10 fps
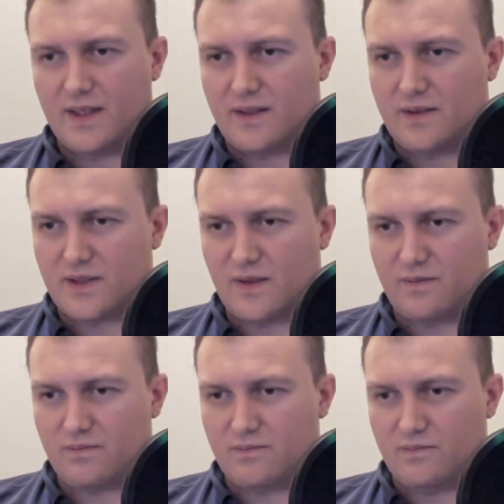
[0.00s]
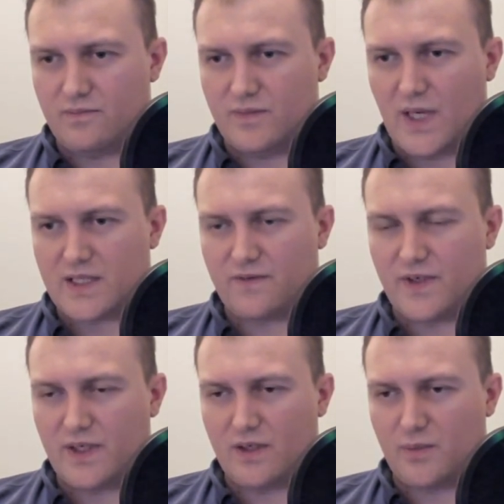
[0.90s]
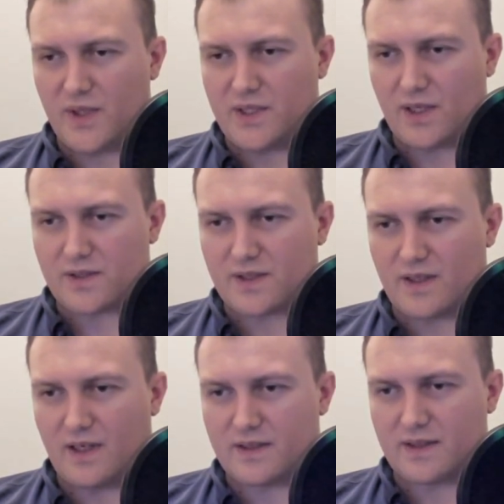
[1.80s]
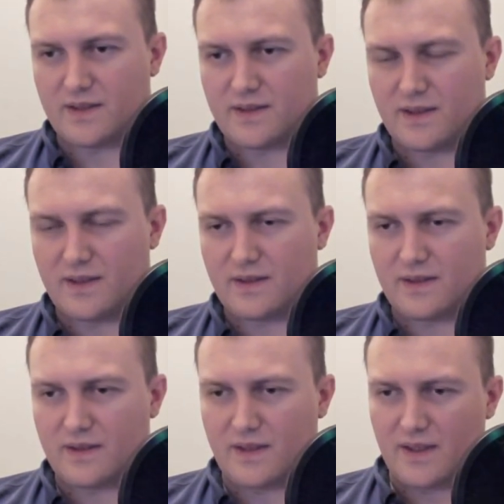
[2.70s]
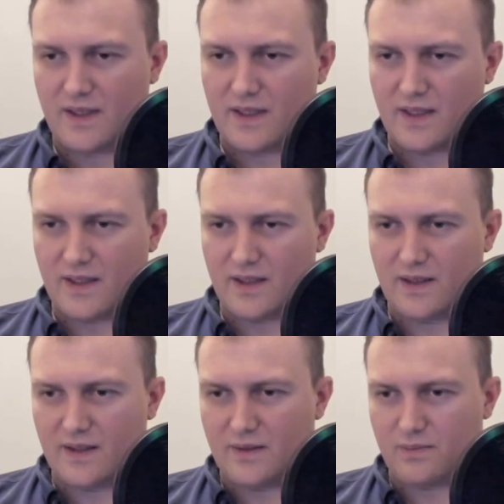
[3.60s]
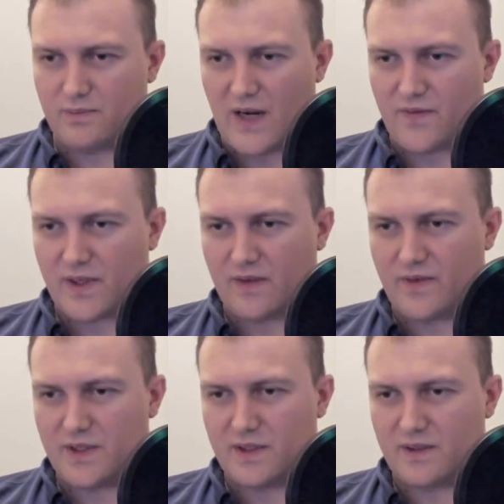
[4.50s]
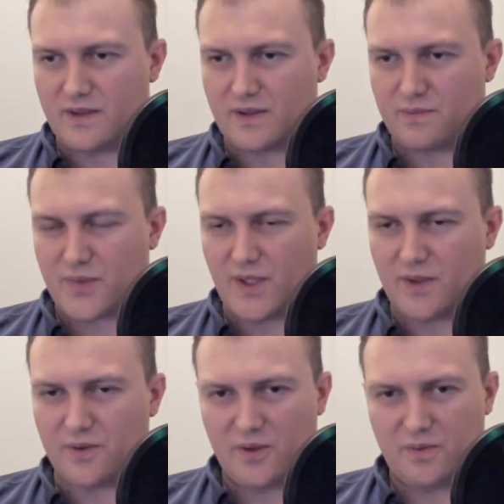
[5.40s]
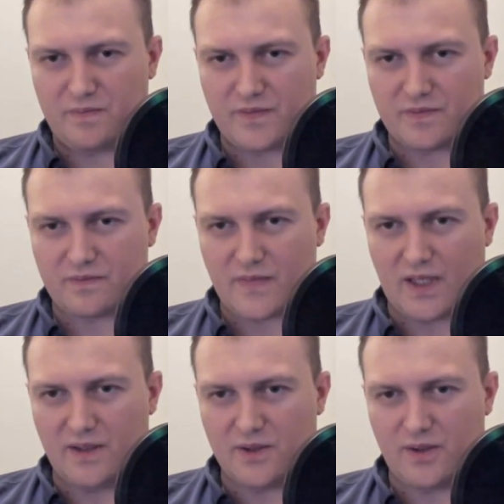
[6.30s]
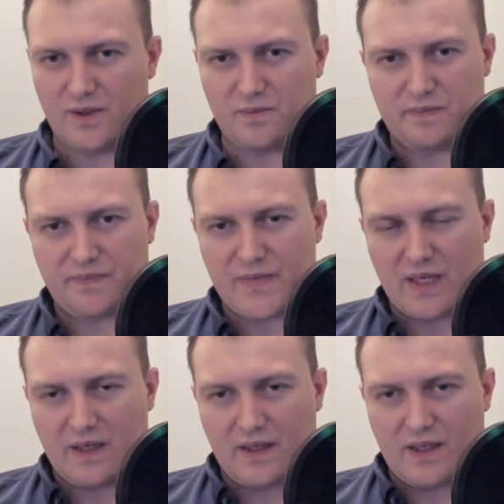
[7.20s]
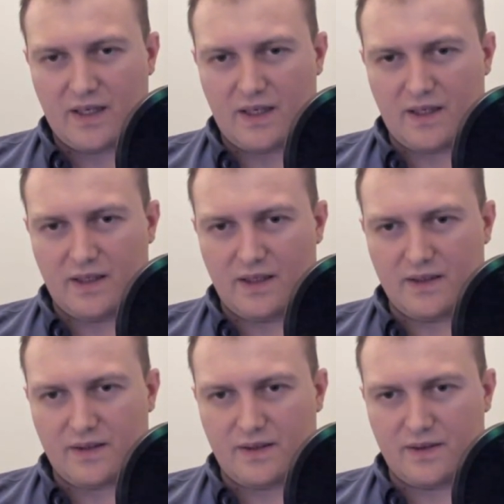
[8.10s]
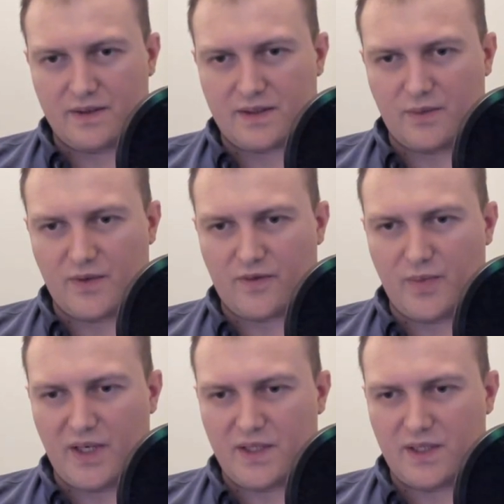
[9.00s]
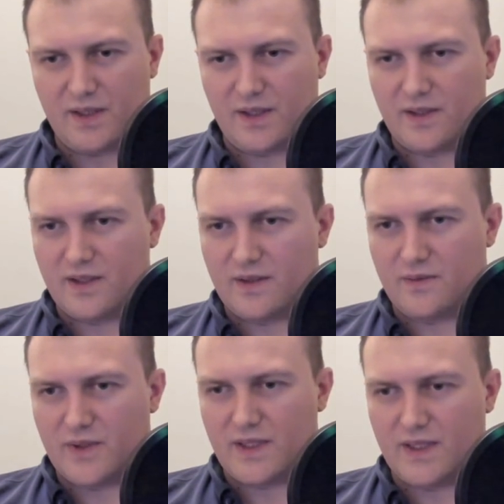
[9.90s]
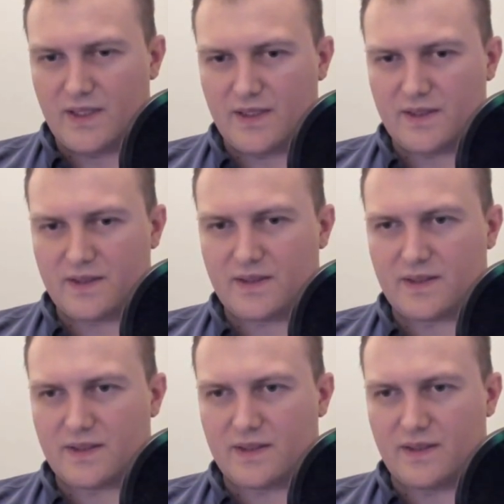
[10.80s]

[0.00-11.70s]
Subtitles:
There's a nice video by Charles Hoskinson, Africa Vision. That's pretty cool. I enjoyed it. There's some information here, what it is,